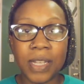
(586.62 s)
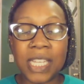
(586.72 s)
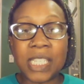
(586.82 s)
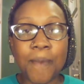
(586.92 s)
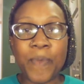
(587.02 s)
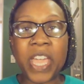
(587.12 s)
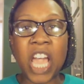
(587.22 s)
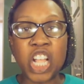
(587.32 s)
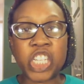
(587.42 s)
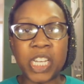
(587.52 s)
Is it
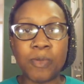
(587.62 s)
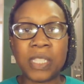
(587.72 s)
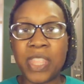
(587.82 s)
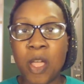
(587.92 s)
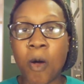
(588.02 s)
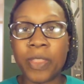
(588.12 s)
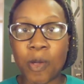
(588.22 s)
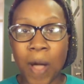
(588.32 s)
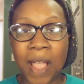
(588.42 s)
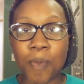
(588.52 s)
because she was the only
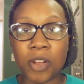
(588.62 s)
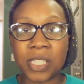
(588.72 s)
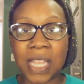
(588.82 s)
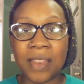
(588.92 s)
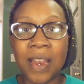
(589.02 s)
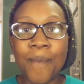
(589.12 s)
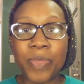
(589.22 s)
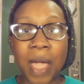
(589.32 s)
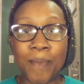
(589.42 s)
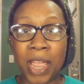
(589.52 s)
white person
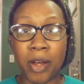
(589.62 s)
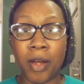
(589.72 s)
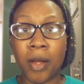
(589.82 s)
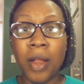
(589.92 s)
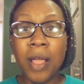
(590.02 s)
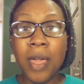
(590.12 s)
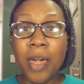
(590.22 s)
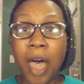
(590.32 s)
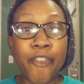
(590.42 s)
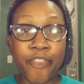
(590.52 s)
that made her
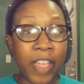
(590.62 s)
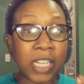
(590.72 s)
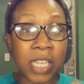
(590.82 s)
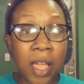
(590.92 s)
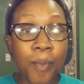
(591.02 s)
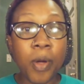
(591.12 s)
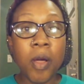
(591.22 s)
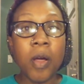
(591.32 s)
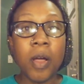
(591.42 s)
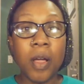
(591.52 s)
a victim
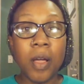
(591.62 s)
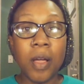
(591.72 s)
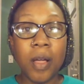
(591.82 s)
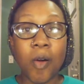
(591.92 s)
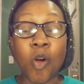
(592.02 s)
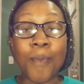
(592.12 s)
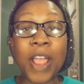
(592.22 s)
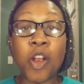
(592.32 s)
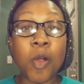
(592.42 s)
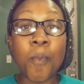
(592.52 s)
or
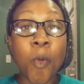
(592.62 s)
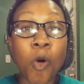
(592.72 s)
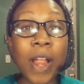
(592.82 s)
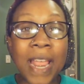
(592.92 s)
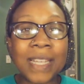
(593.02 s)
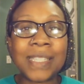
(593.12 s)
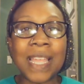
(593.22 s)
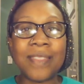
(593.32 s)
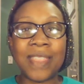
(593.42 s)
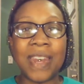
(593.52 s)
made her more
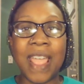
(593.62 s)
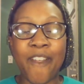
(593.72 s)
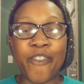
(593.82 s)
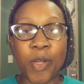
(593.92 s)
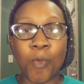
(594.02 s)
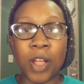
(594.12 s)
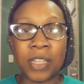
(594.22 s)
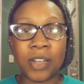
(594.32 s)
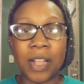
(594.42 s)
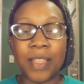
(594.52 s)
innocent than if it
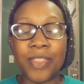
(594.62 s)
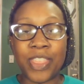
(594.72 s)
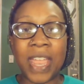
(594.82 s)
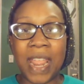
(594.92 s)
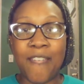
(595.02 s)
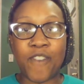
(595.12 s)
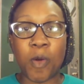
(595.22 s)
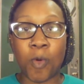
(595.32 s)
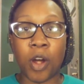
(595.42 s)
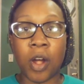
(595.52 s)

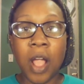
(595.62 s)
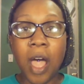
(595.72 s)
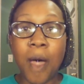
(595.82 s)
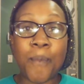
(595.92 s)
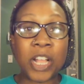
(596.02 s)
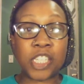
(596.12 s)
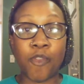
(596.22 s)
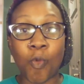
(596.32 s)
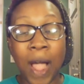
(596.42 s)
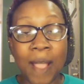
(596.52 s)
were a bunch
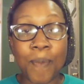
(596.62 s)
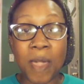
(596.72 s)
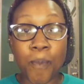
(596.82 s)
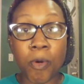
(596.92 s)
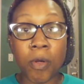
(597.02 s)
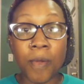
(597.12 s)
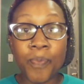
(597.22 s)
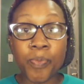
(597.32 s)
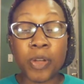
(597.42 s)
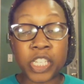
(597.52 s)
of white people
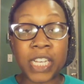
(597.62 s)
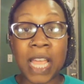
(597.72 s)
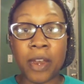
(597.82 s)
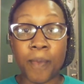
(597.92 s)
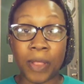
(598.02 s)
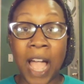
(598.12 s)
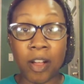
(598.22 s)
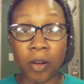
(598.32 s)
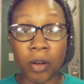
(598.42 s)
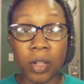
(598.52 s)
pushing down a black
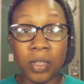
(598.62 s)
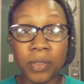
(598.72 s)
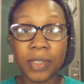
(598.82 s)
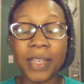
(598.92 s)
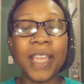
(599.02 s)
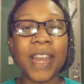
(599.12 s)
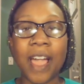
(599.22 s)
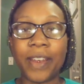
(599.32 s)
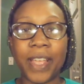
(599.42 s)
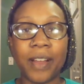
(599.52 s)
girl? Get
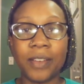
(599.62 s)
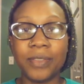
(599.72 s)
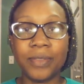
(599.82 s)
out of here.